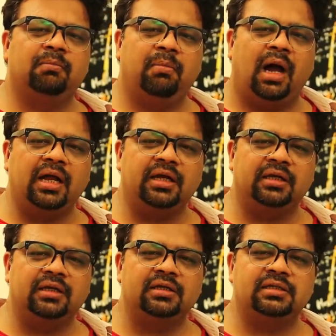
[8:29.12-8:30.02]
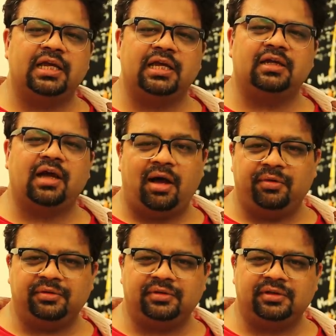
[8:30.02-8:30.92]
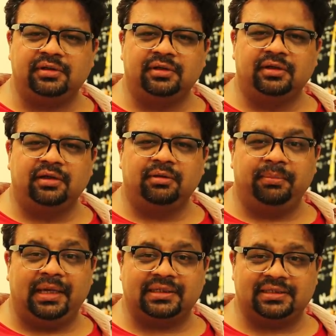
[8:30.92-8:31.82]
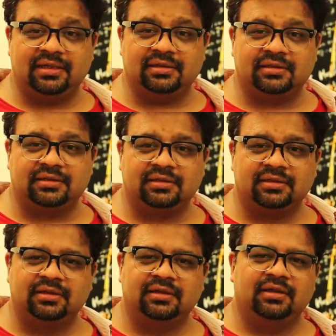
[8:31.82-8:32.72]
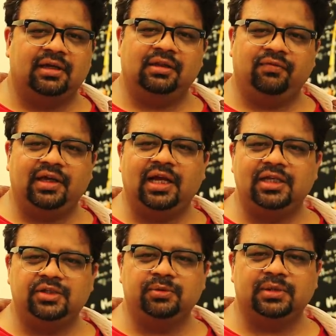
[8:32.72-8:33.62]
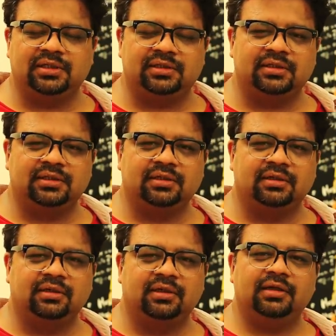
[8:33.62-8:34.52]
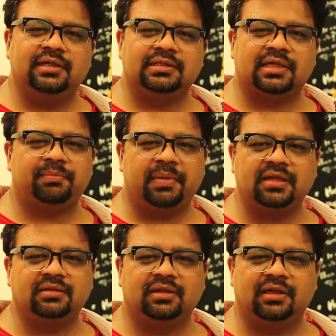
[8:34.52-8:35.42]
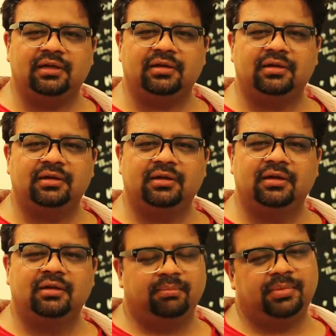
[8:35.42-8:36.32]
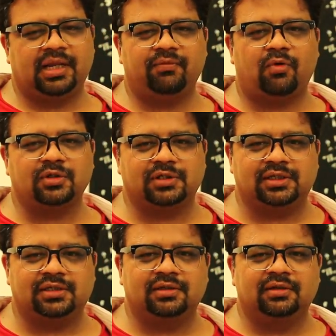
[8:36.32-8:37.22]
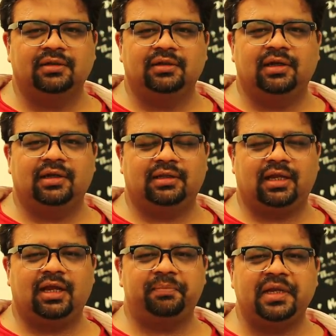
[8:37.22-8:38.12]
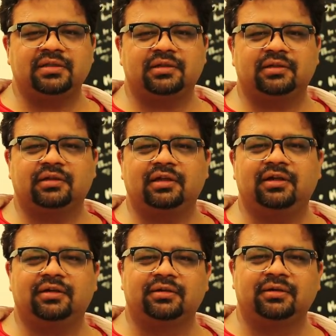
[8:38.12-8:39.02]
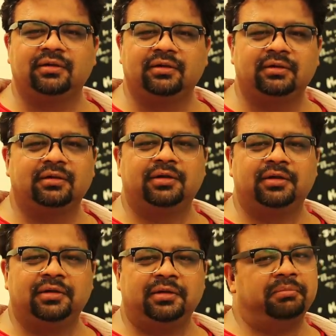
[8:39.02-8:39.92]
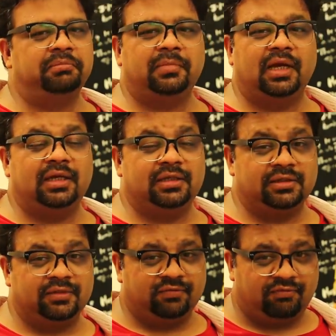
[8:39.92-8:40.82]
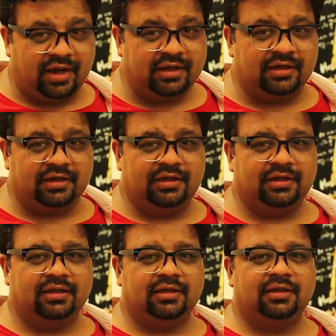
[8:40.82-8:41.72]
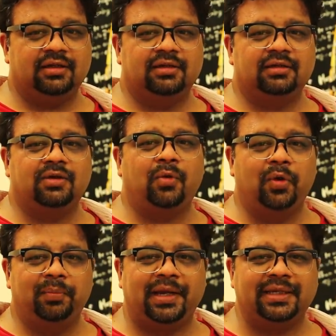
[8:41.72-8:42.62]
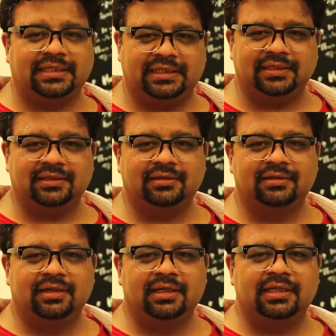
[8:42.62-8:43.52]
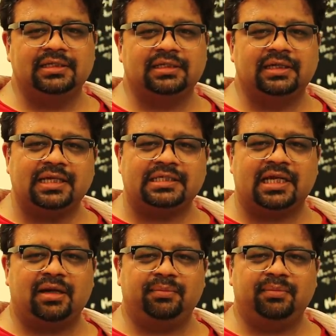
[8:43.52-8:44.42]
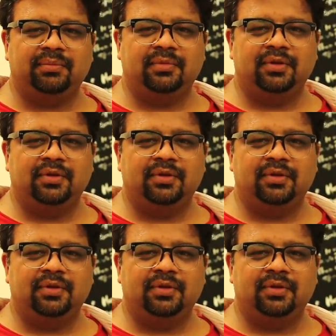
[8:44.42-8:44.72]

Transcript: my day count, make sense. And the way I do it is I paint the layer, but I wash it, and then I paint another layer. And finally, the whole painting is a net sum